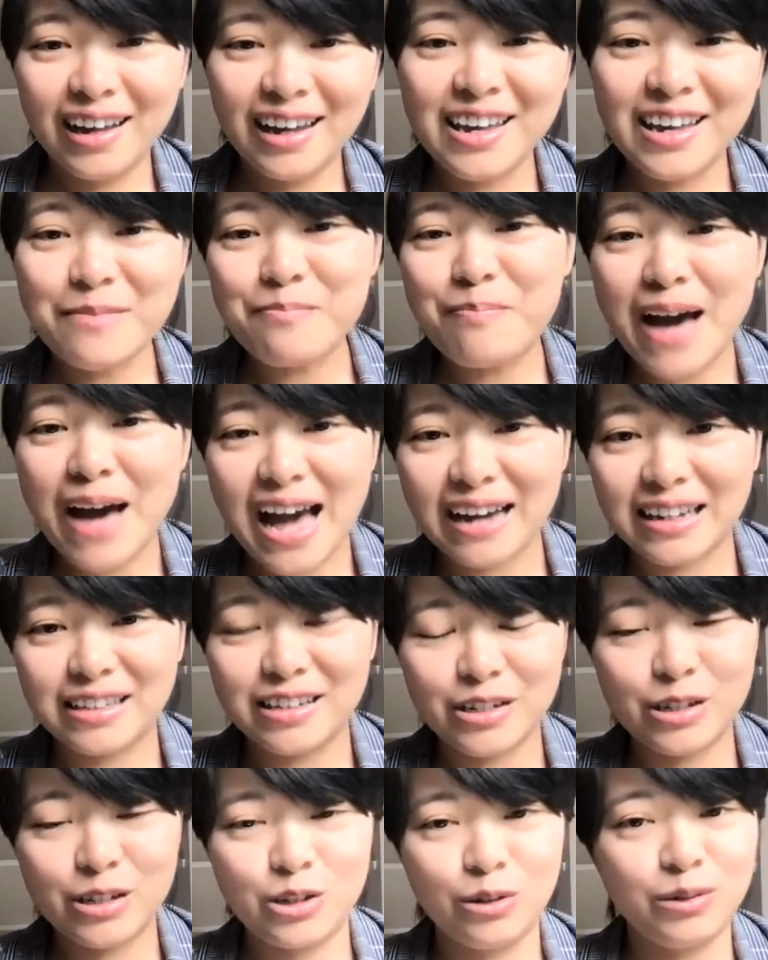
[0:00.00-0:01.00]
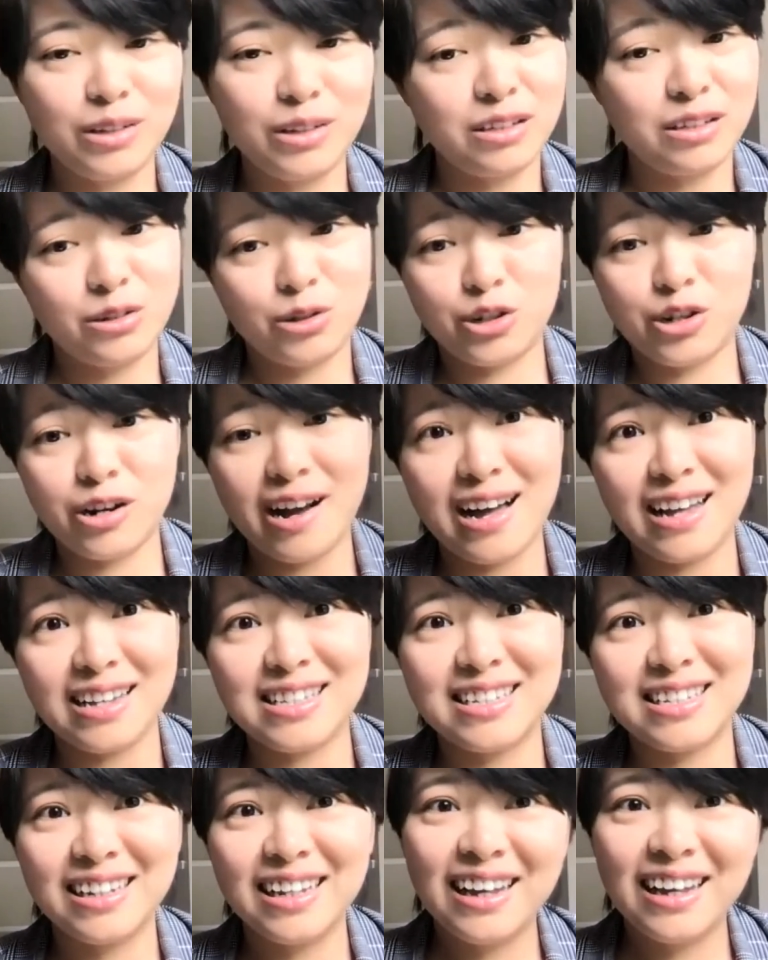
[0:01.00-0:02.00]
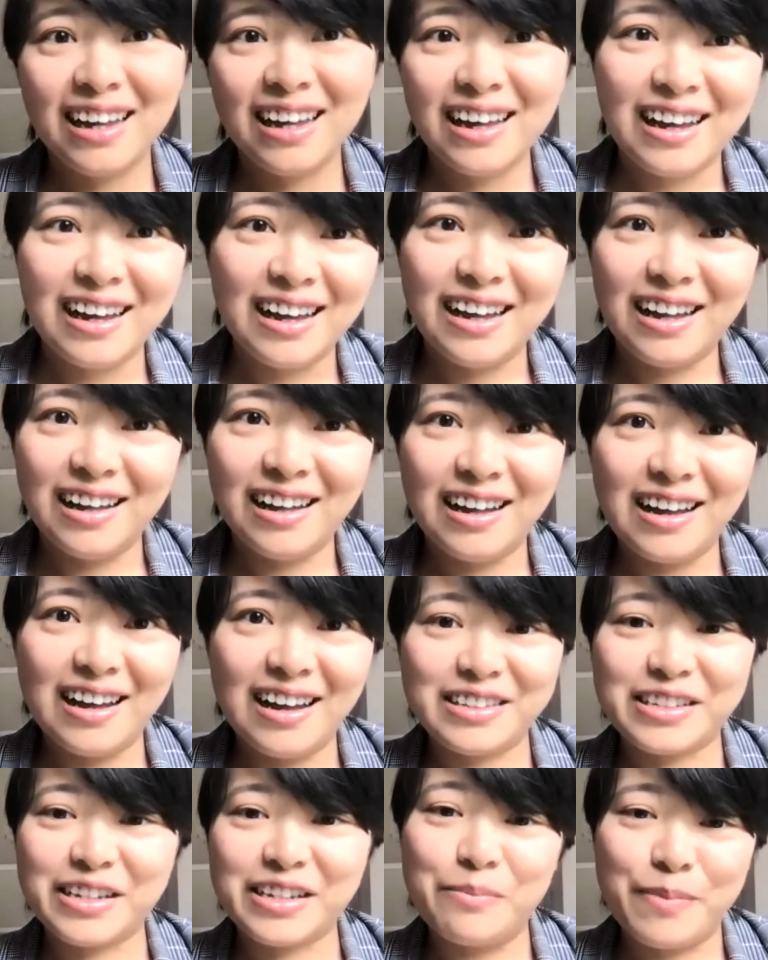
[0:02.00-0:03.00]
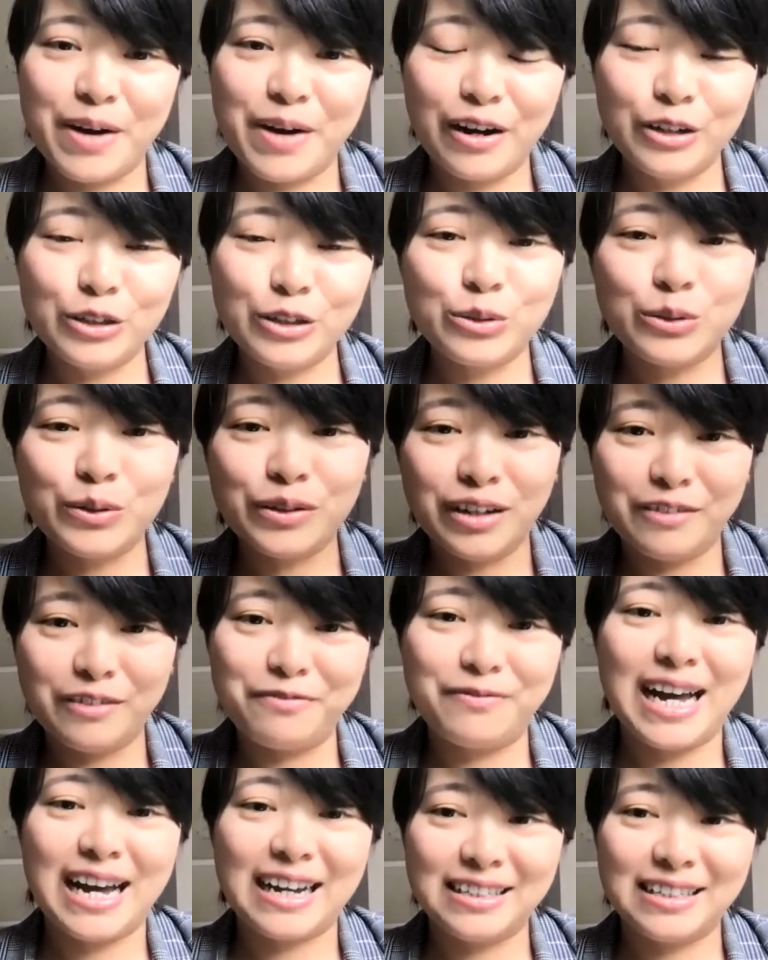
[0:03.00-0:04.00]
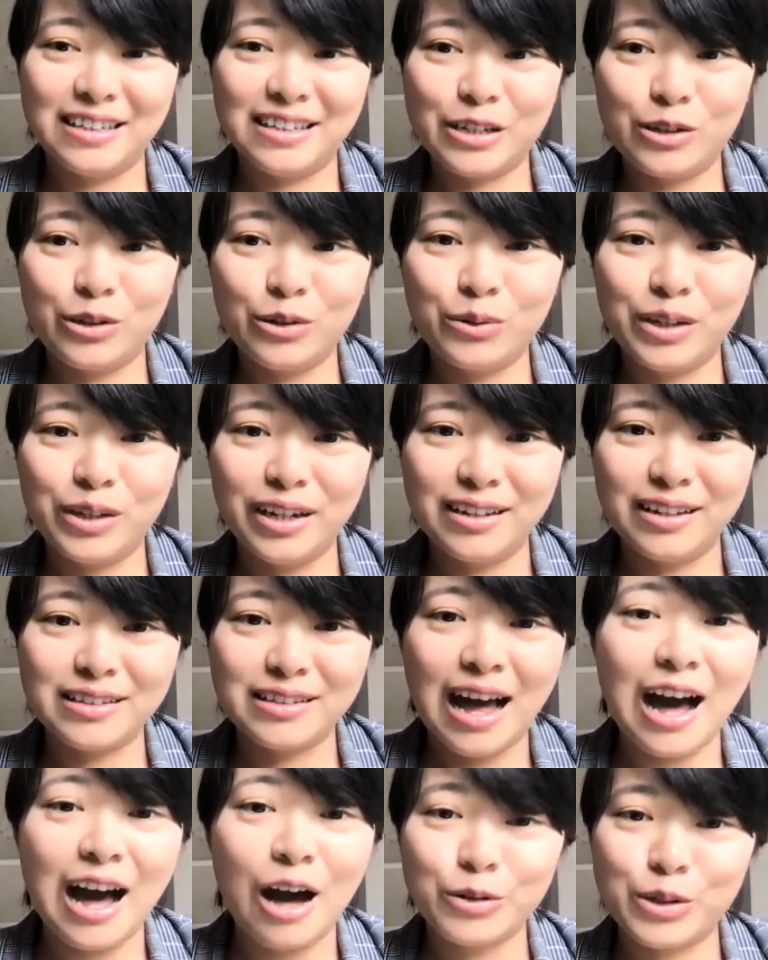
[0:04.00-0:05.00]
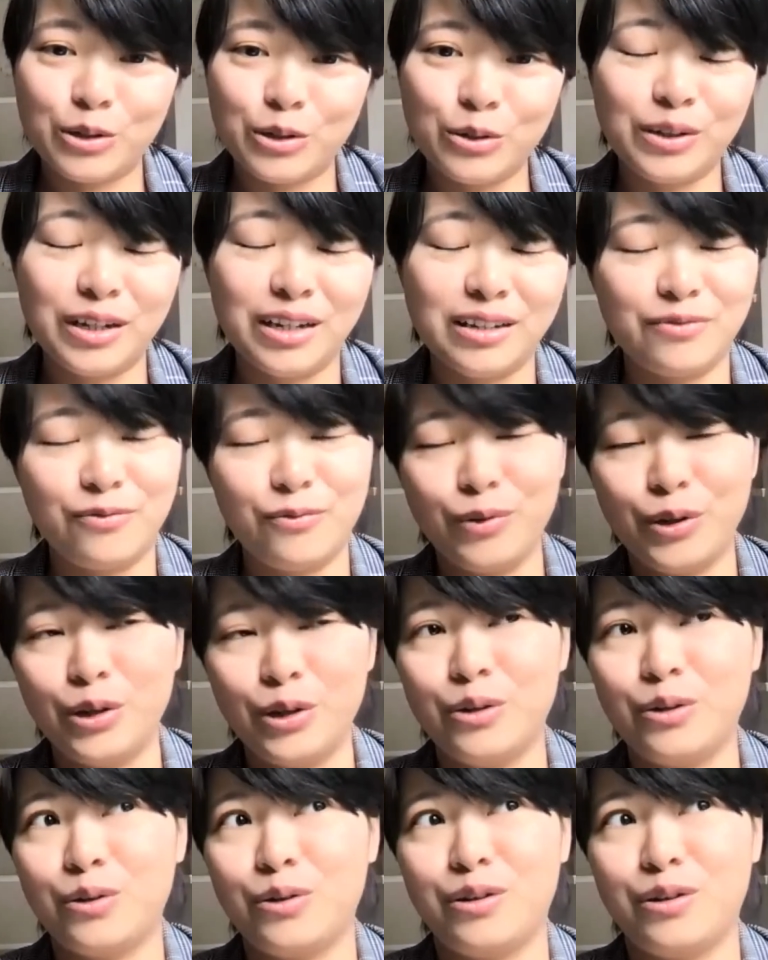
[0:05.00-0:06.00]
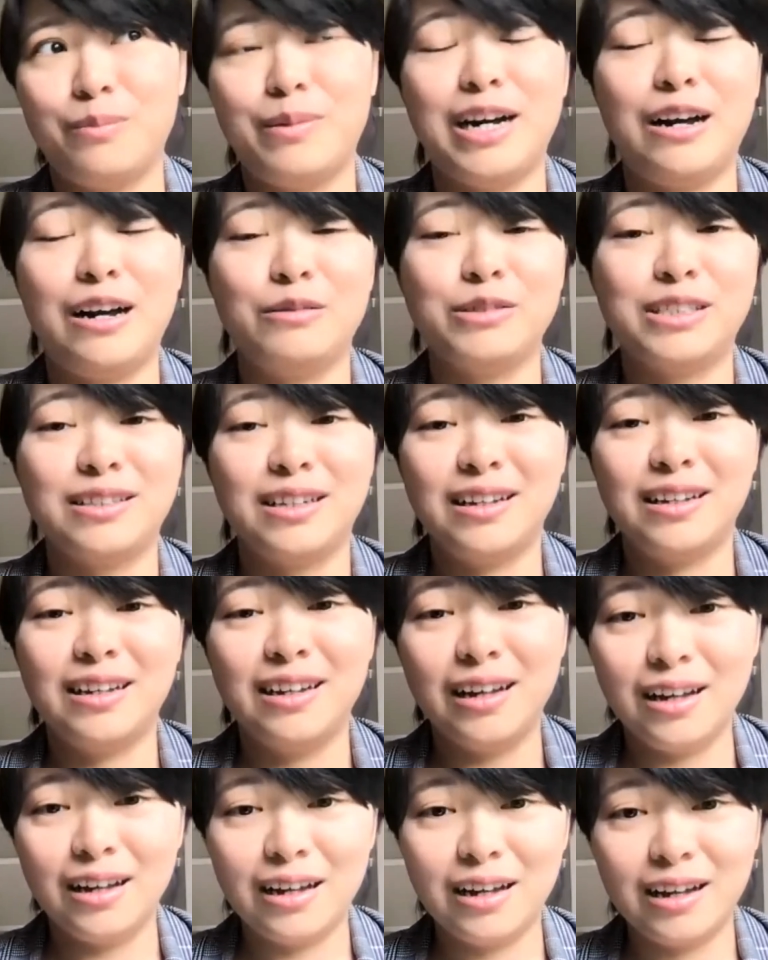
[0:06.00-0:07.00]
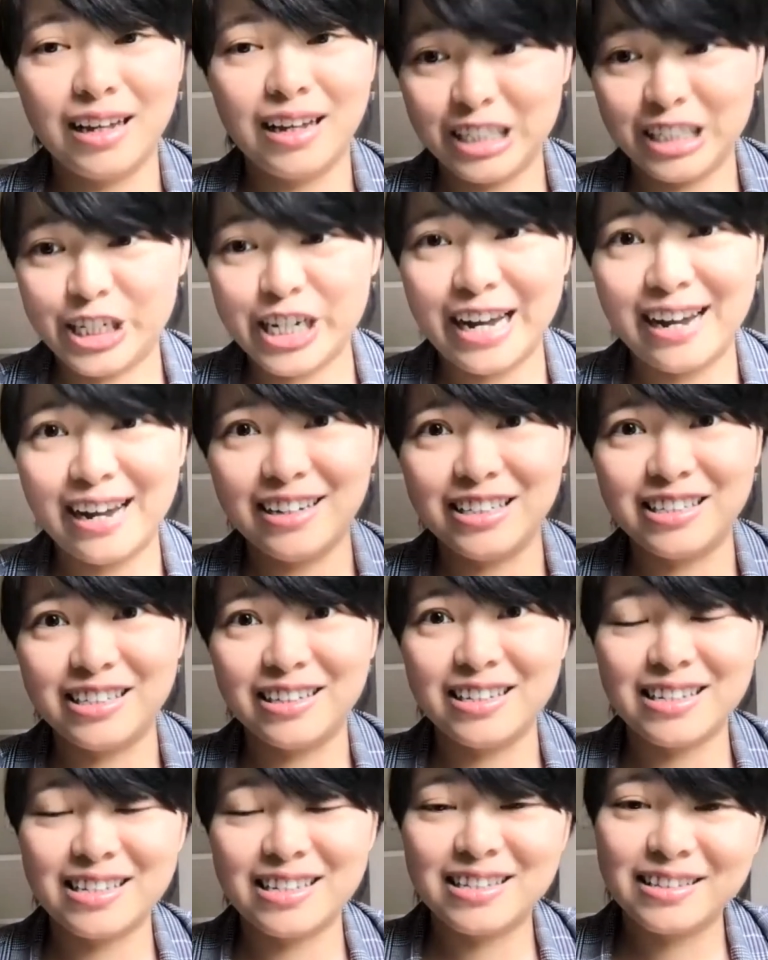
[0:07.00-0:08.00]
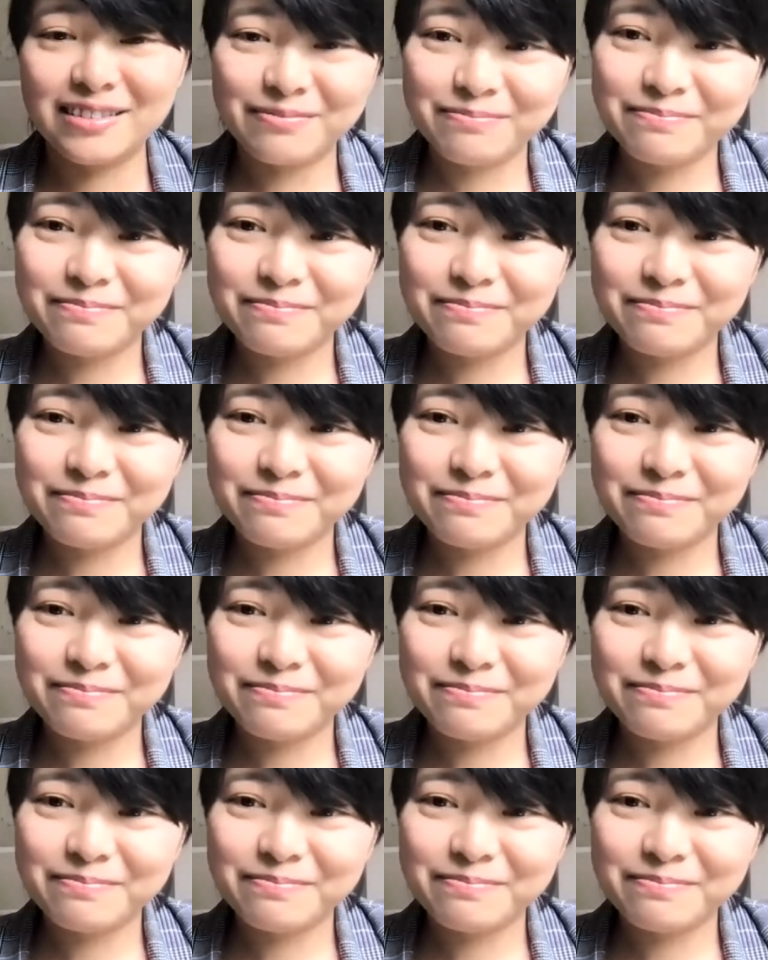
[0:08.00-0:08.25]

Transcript: impact student trust uh, as compared to affect the students, how students view about uh, intelligence.